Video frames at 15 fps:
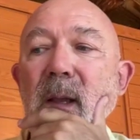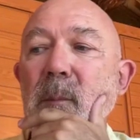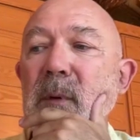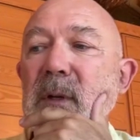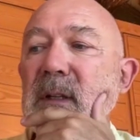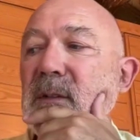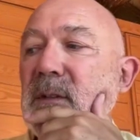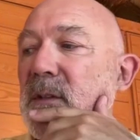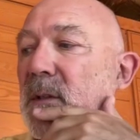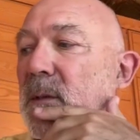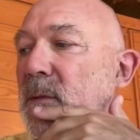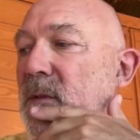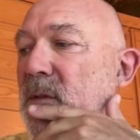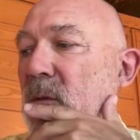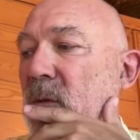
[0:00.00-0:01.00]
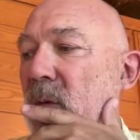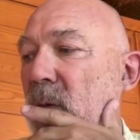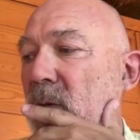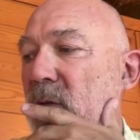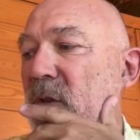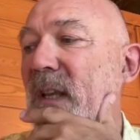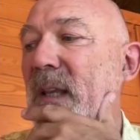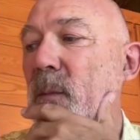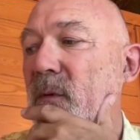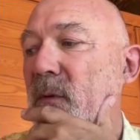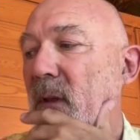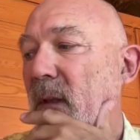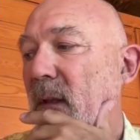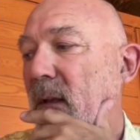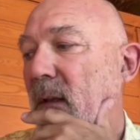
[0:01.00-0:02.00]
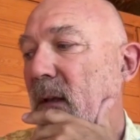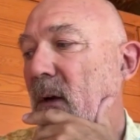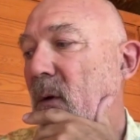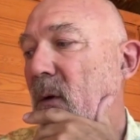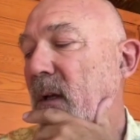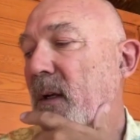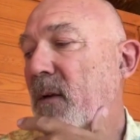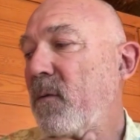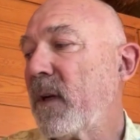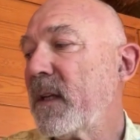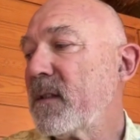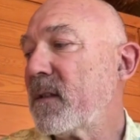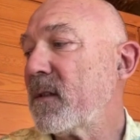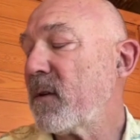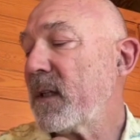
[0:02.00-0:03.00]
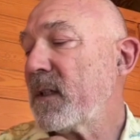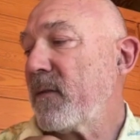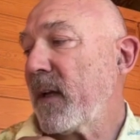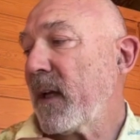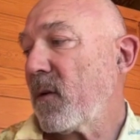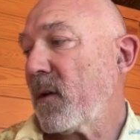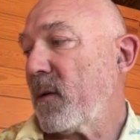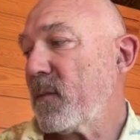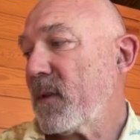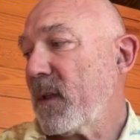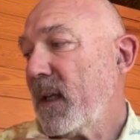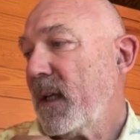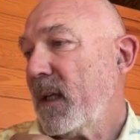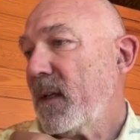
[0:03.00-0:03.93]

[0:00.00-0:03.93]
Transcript: but it determines or shapes a whole kind of range of outcomes.